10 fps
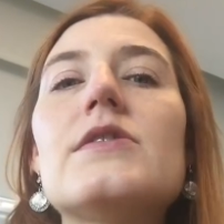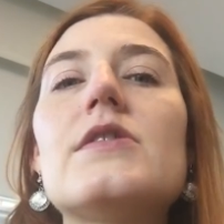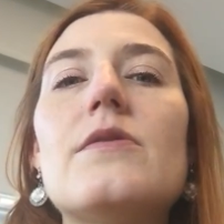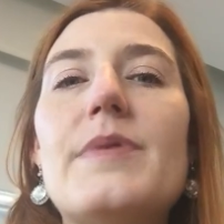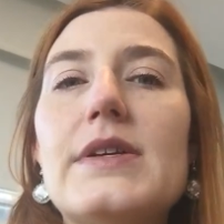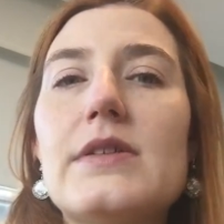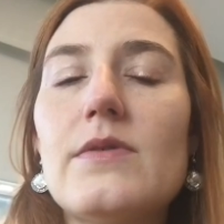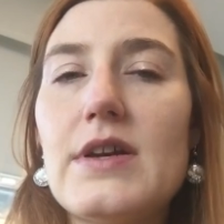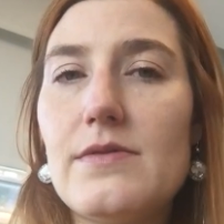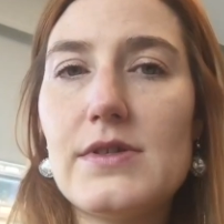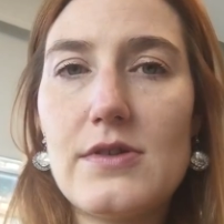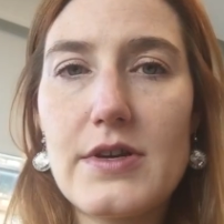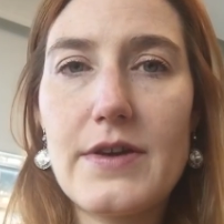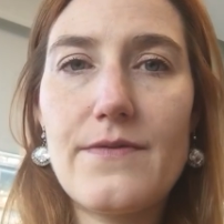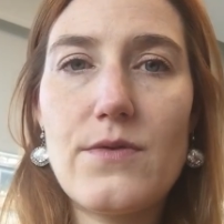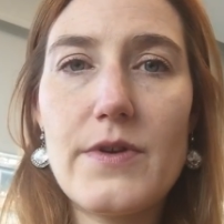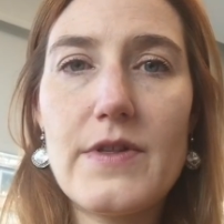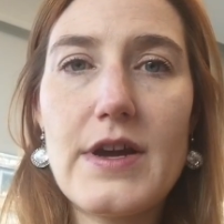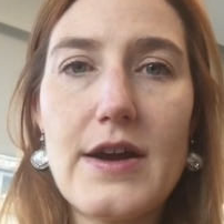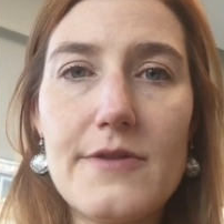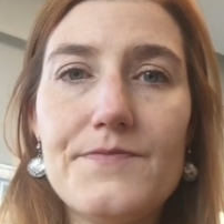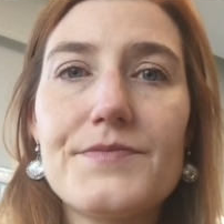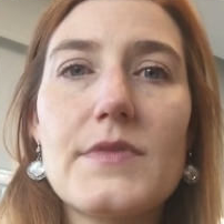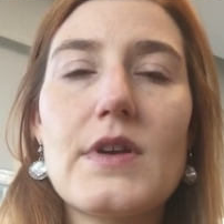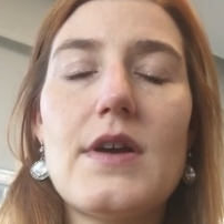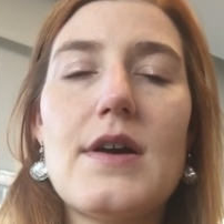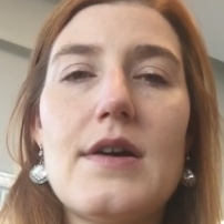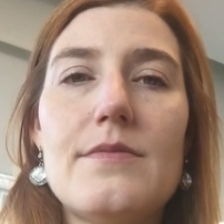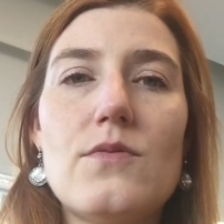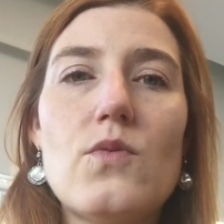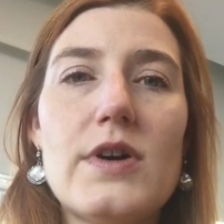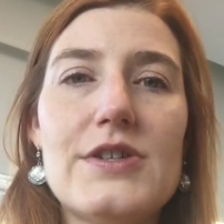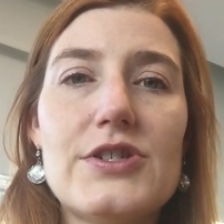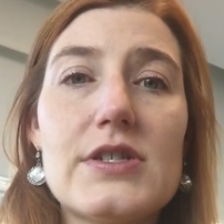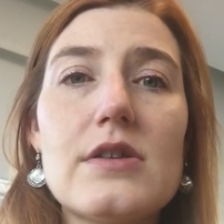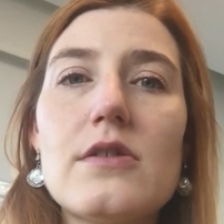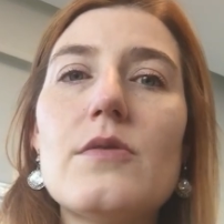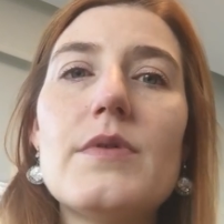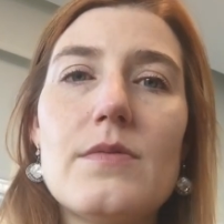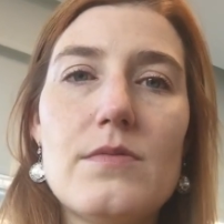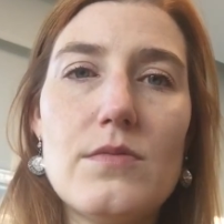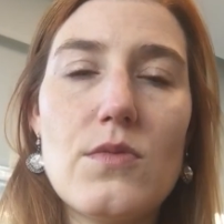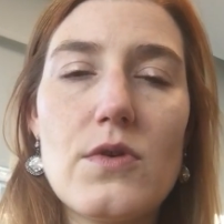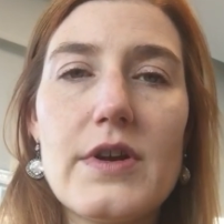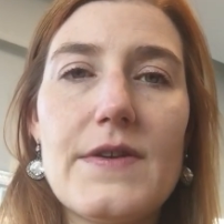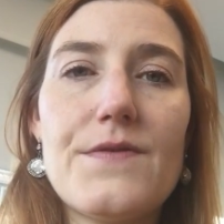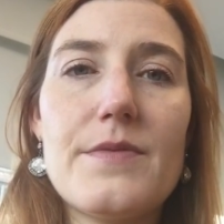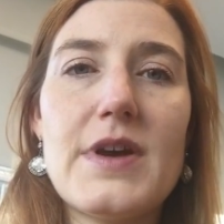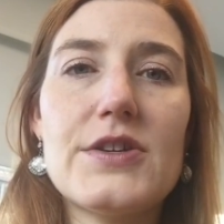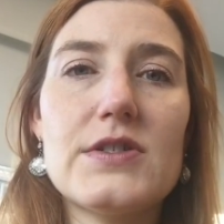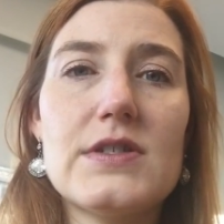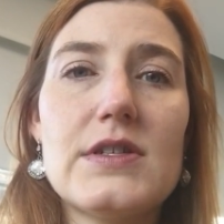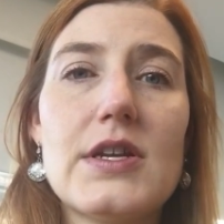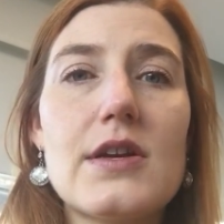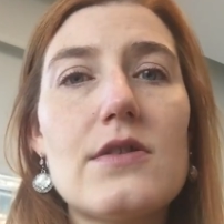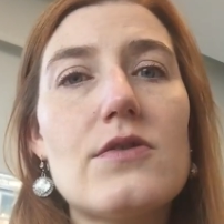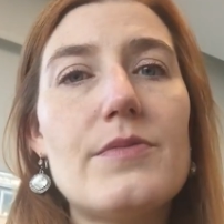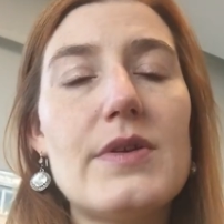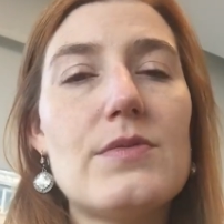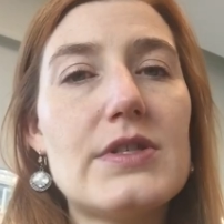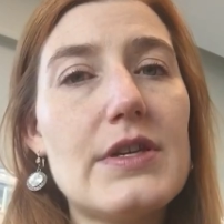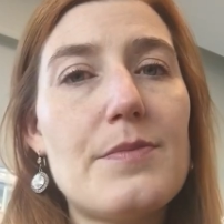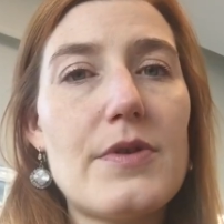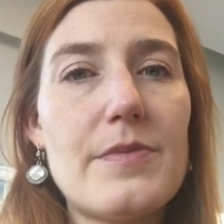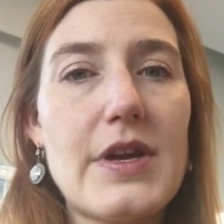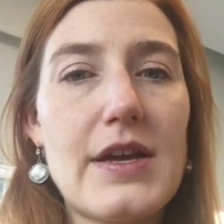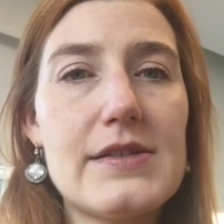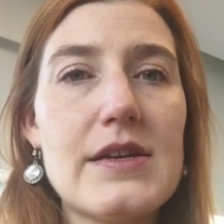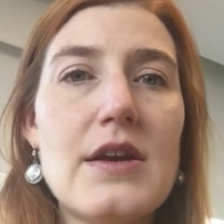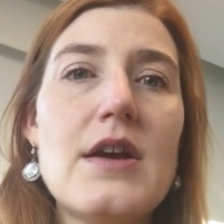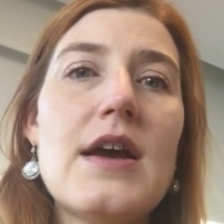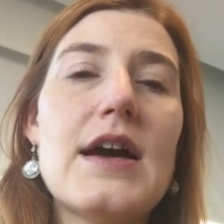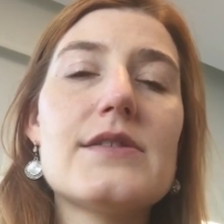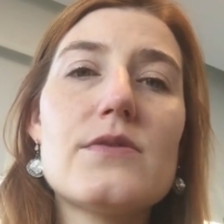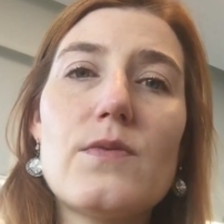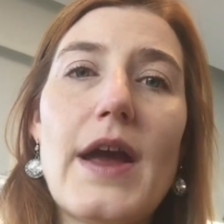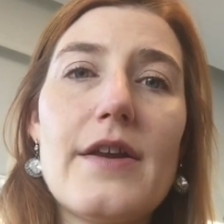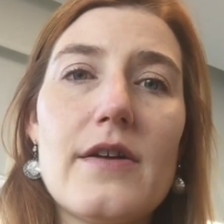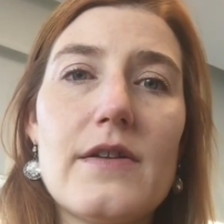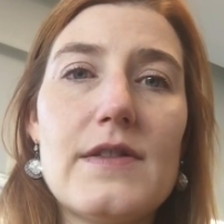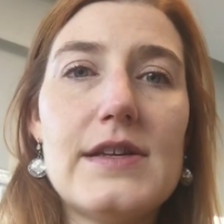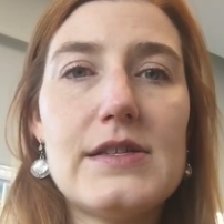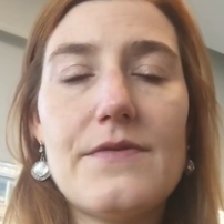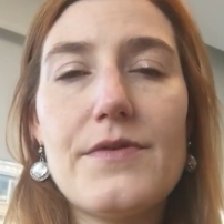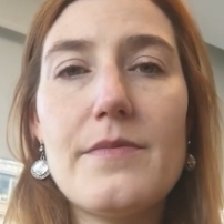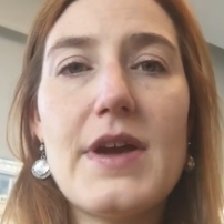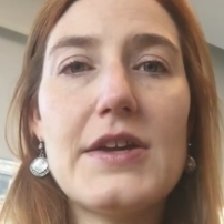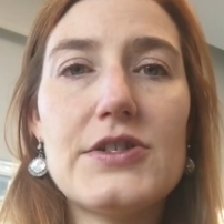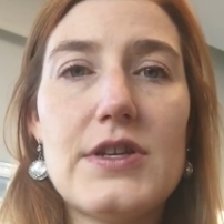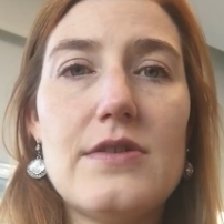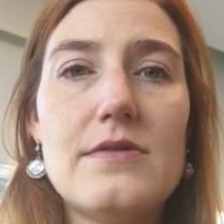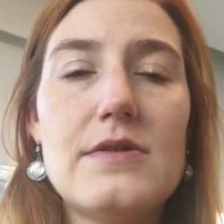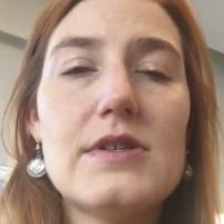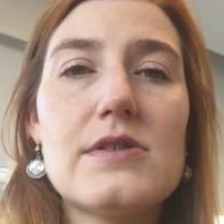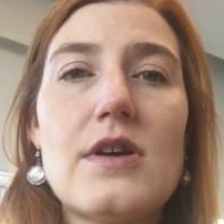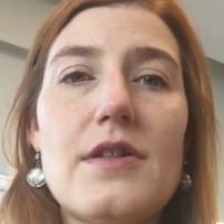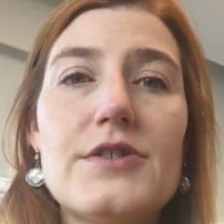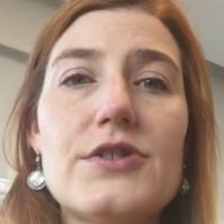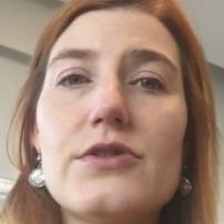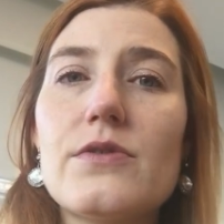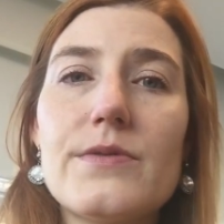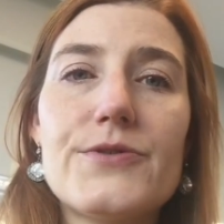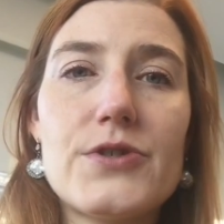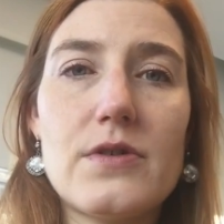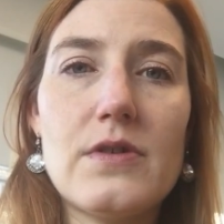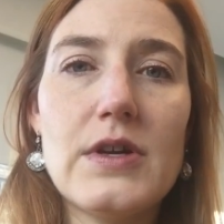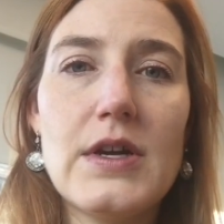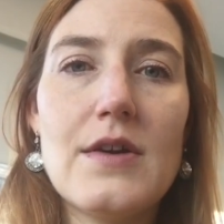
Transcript: So basically what I was looking for there was just a little bit more information to dig a little bit deeper, because as a writer, this information, this knowledge is crucial